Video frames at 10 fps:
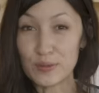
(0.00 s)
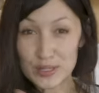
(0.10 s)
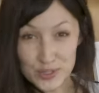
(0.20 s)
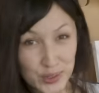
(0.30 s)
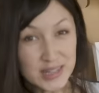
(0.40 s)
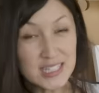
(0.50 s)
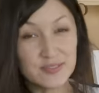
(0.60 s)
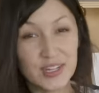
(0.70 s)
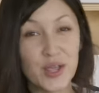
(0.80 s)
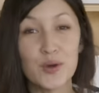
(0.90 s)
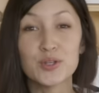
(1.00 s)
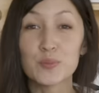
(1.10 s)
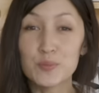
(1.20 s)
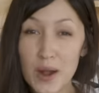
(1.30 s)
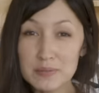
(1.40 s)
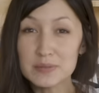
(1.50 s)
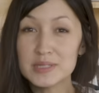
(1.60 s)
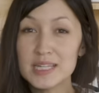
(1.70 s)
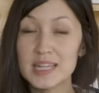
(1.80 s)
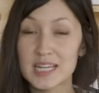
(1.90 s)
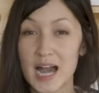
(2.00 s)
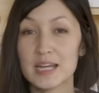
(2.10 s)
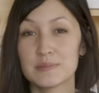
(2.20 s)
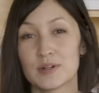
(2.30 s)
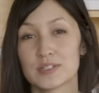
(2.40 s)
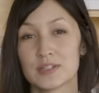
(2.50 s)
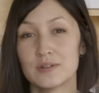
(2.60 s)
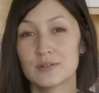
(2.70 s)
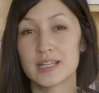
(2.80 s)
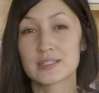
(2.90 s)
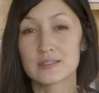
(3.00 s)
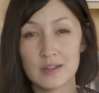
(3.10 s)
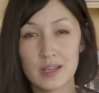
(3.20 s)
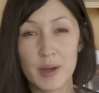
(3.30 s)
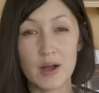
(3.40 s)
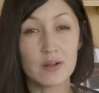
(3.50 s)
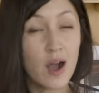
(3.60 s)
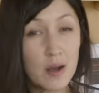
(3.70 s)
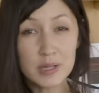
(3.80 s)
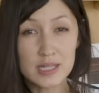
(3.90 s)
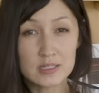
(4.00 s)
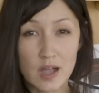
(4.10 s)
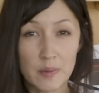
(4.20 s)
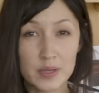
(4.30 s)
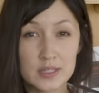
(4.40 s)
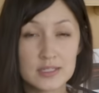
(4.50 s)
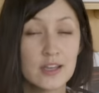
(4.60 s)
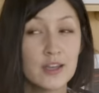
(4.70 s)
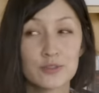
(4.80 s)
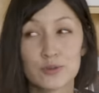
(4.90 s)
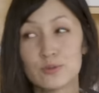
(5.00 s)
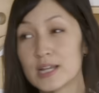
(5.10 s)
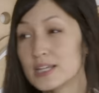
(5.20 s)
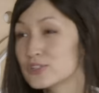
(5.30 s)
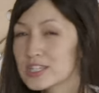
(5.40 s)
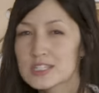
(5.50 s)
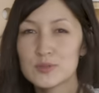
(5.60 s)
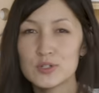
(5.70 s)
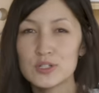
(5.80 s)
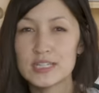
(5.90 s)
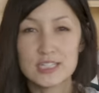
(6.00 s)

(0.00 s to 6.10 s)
you enjoyed this video, you're probably the kind of person who likes learning about complex topics through digestible,